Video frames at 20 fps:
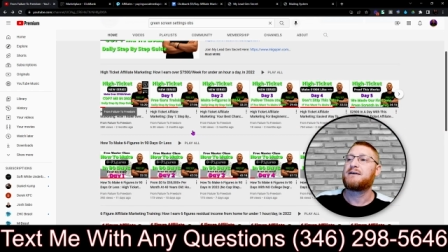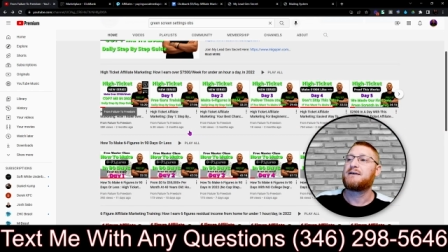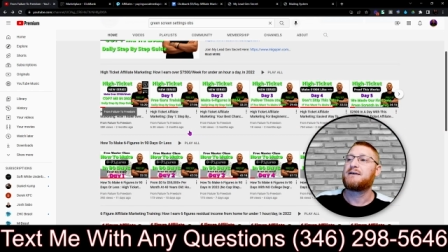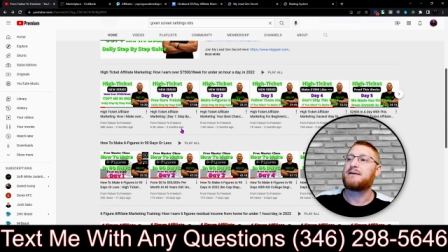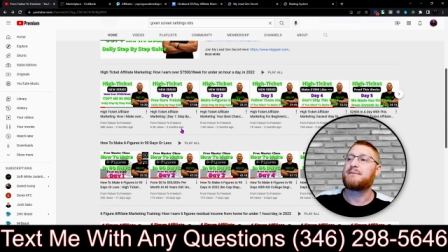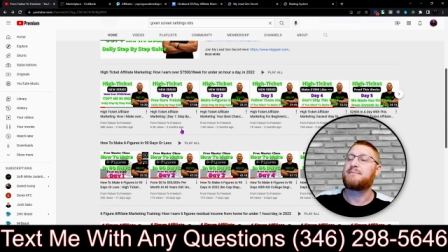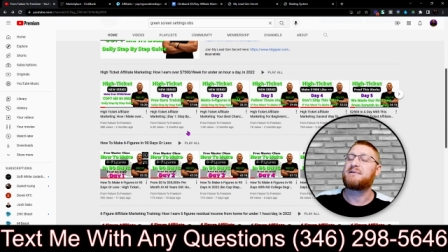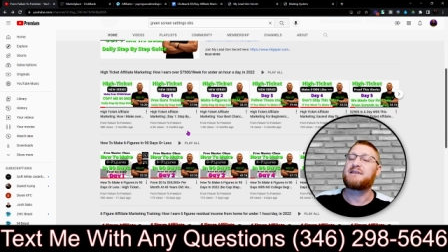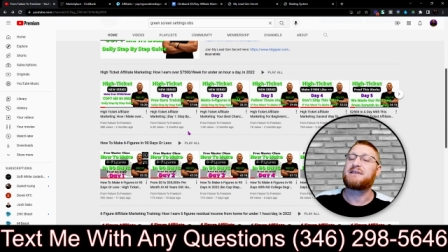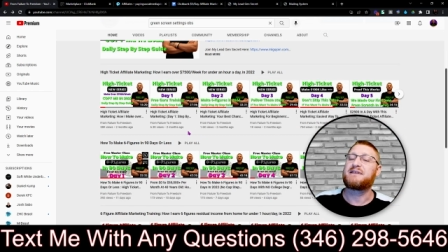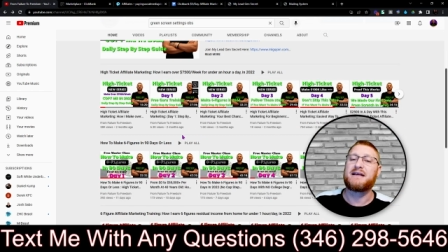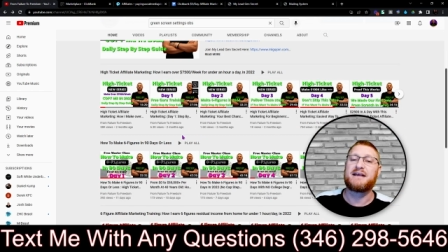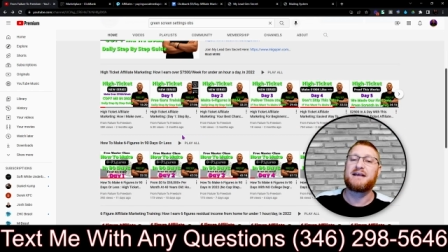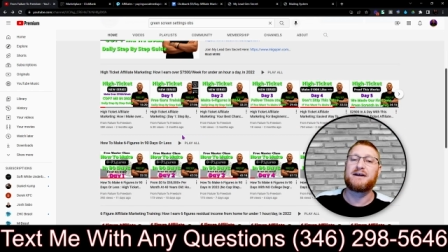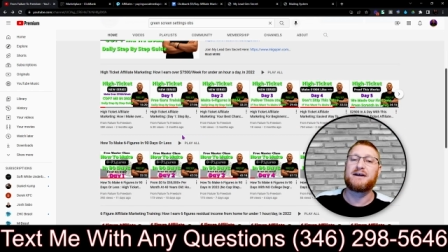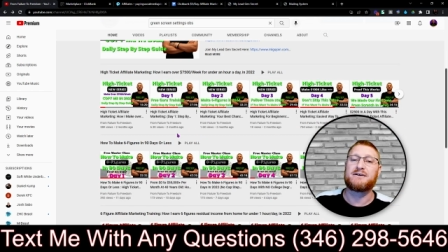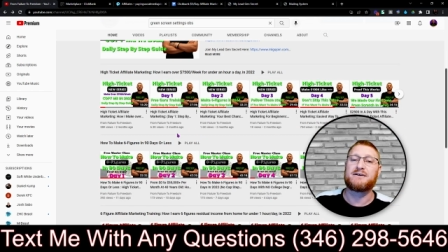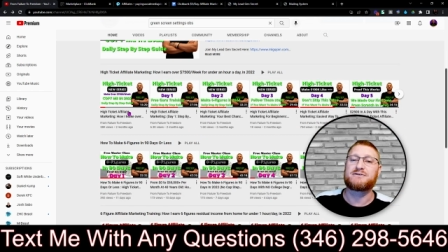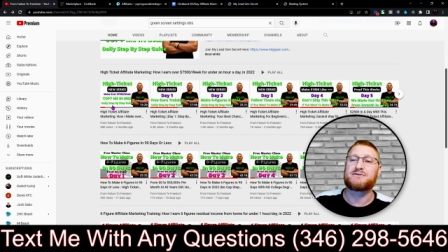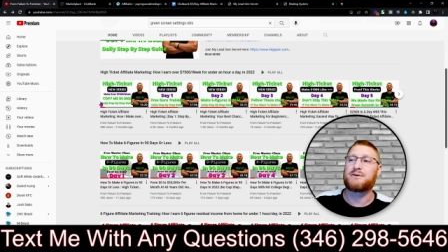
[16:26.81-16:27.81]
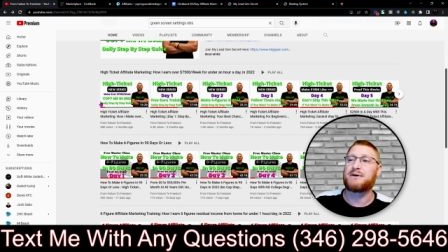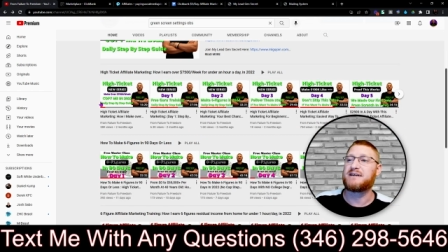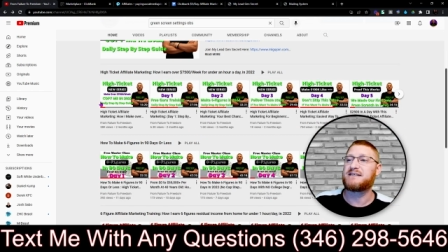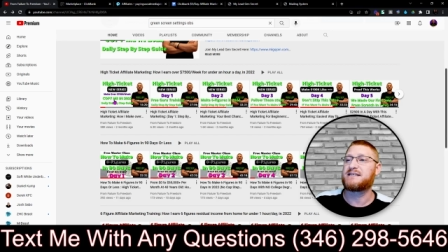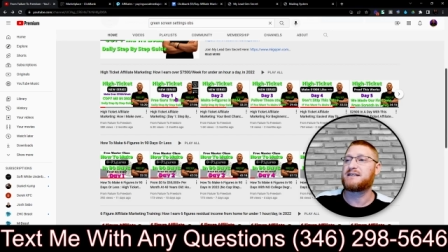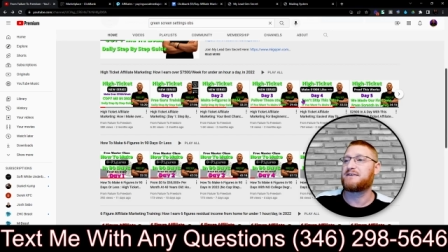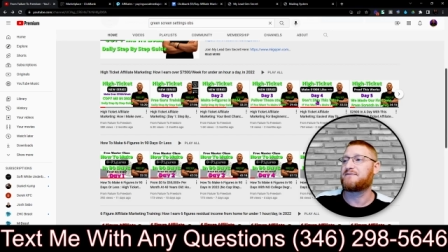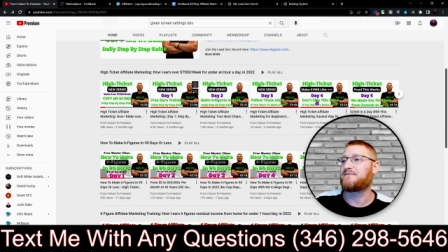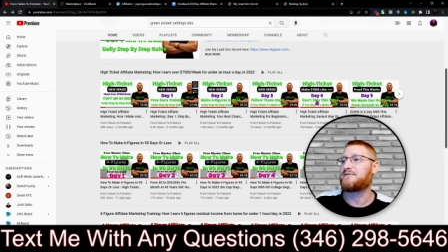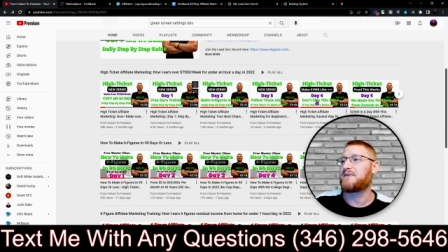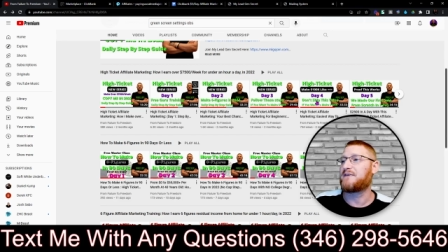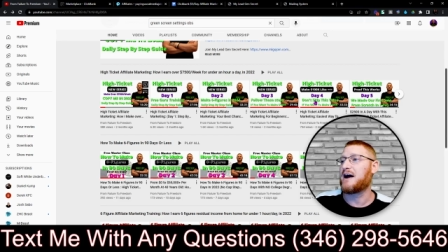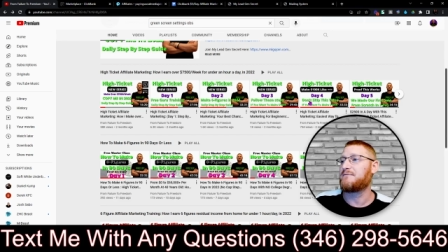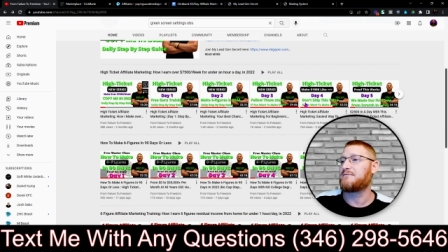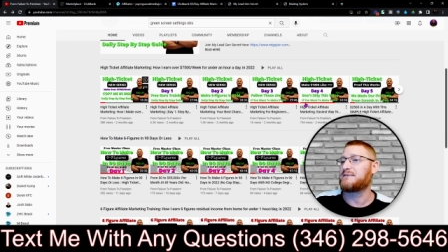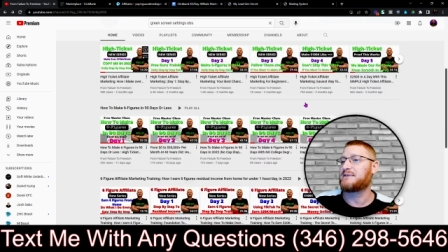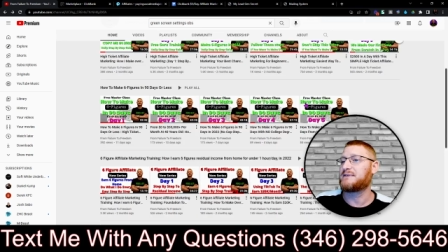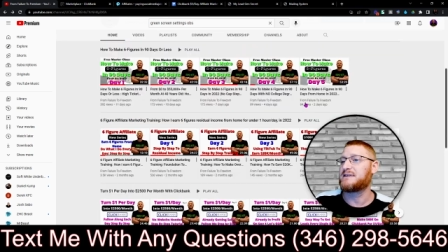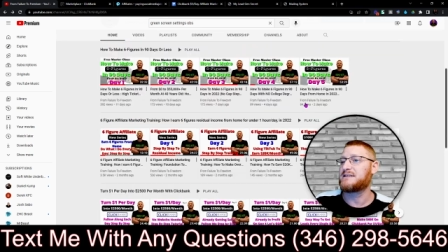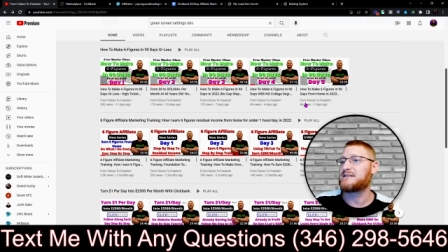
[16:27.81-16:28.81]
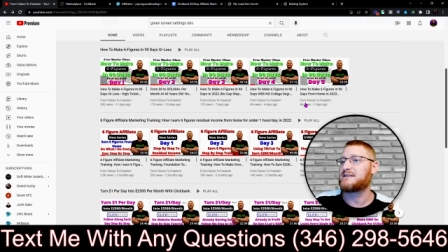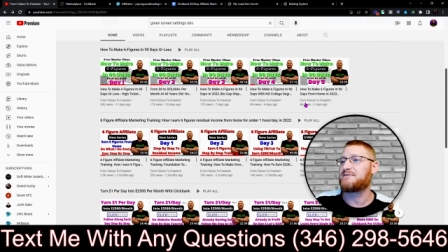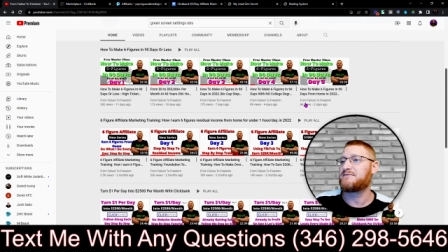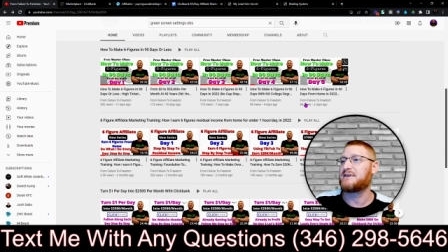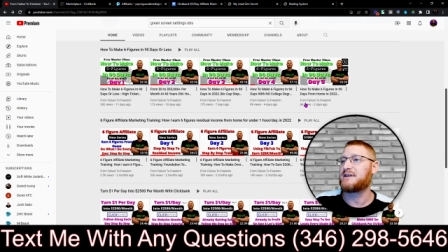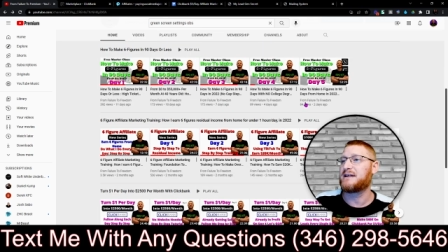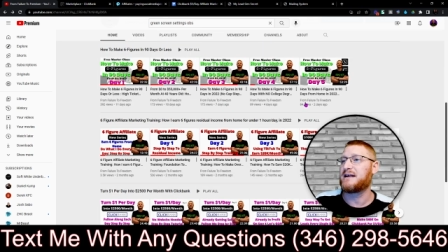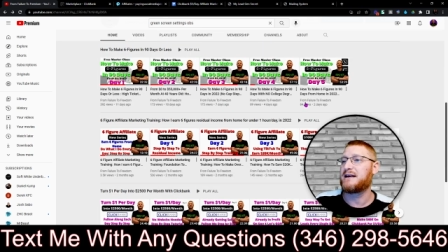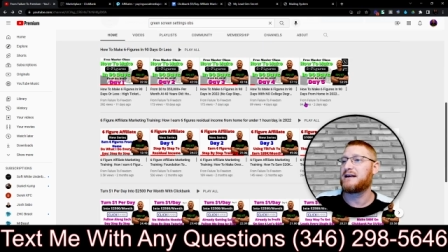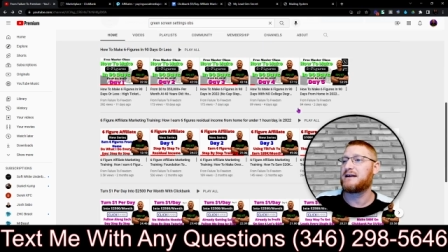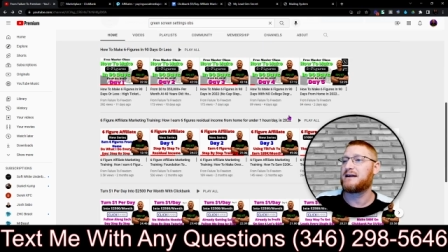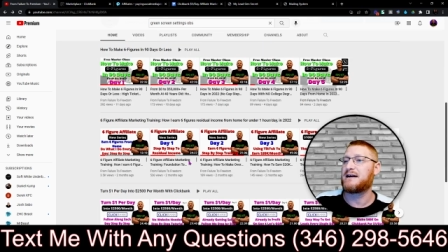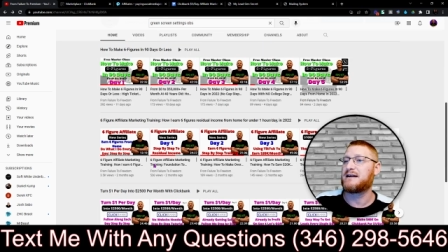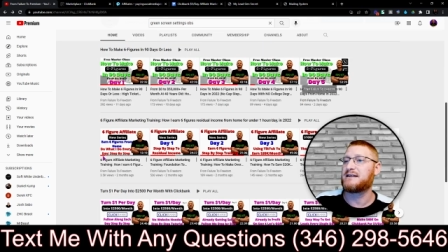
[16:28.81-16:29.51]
Let me think here. So I send 5 with this every day.